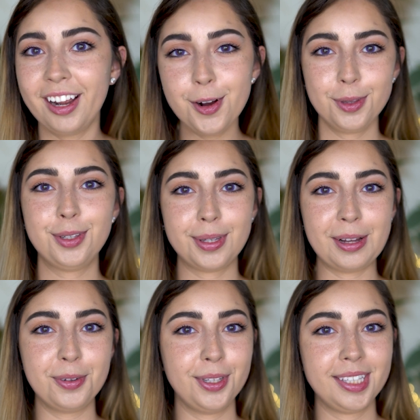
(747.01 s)
I hope this was
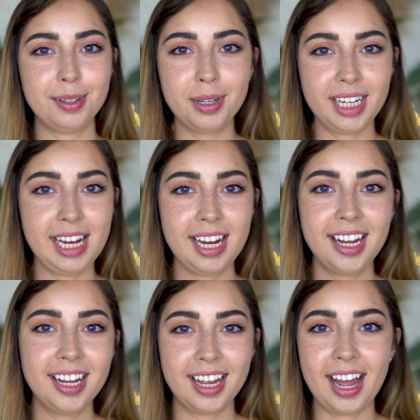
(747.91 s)
helpful to somebody.
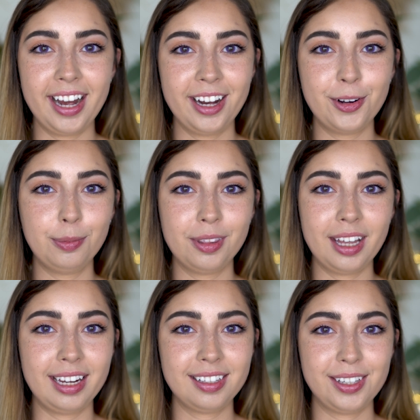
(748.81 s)
I hope
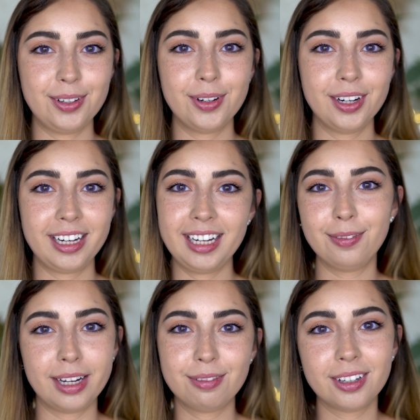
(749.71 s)
that you're getting
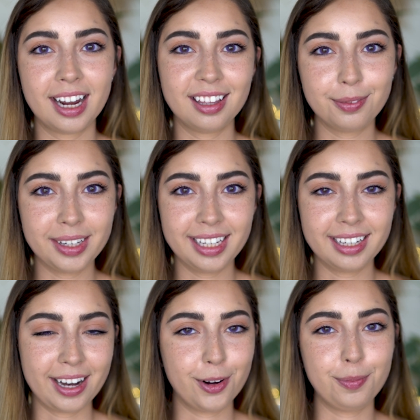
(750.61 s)
ready for
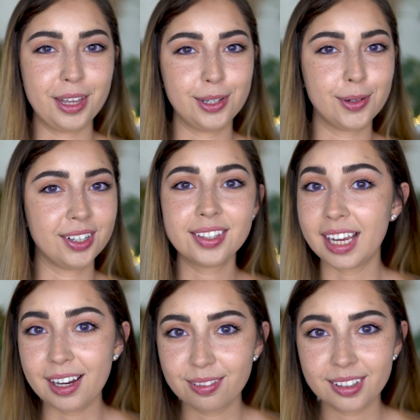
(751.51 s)
Halloween. I hope that you are
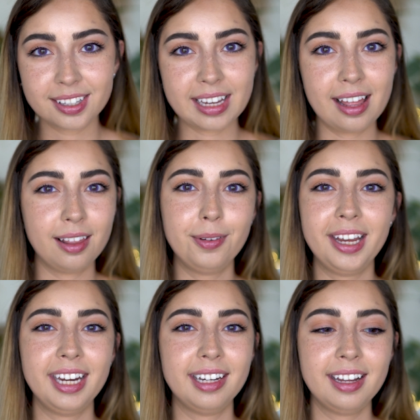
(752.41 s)
safe this
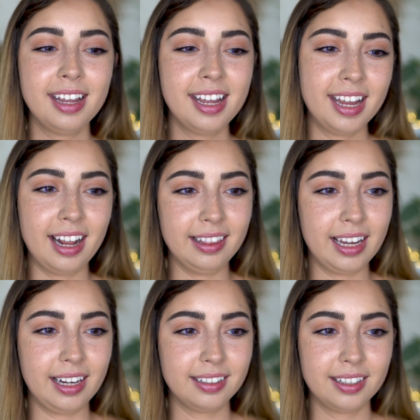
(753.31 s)
Halloween and
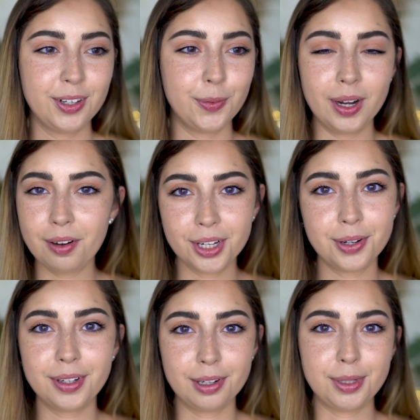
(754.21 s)
that whatever
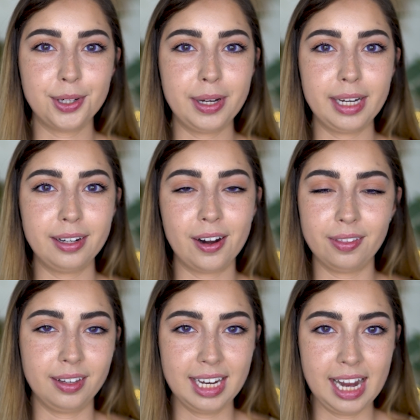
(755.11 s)
you end up doing
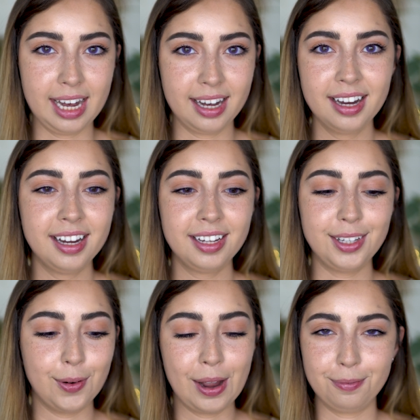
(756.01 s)
on the day,
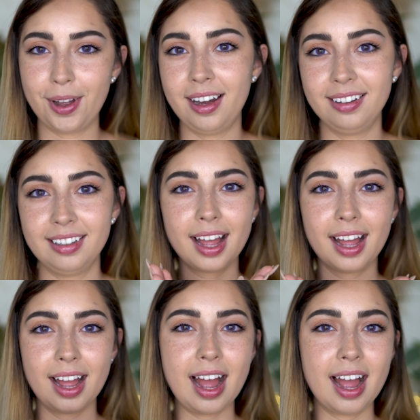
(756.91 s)
you have fun.
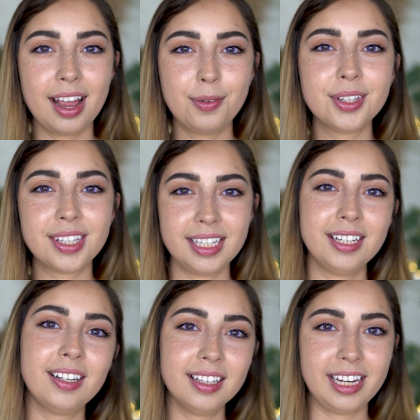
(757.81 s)
I will see
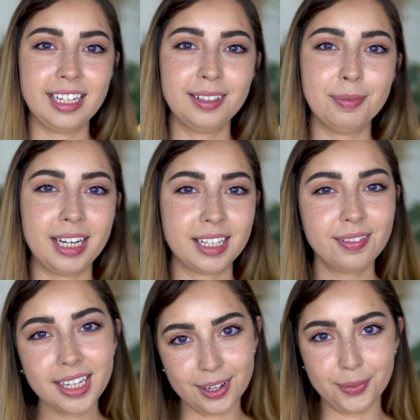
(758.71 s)
y'all in my next
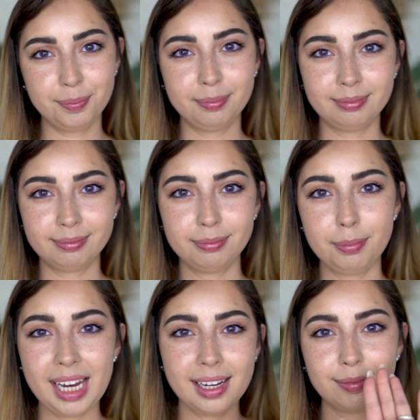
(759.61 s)
video.
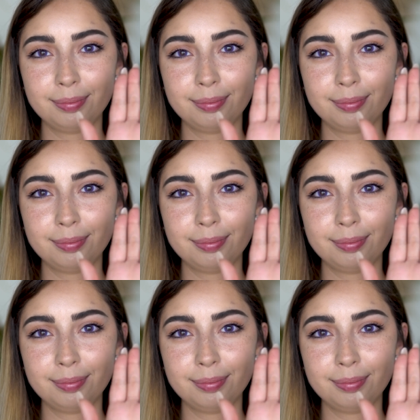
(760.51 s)
Bye.